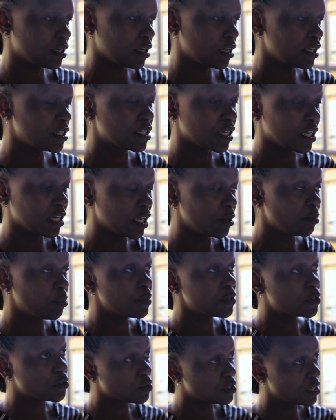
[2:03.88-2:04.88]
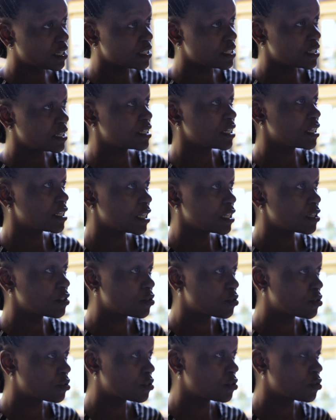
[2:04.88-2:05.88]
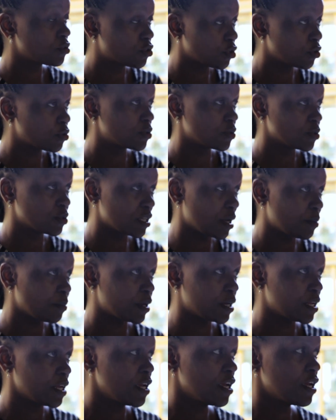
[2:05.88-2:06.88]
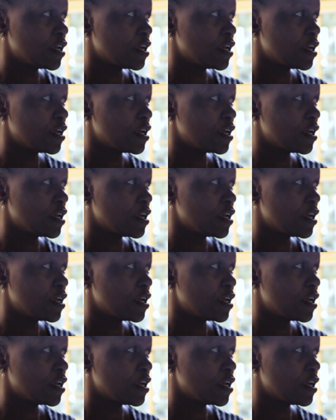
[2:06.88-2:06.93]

It can help me to translate and then to talk to somebody.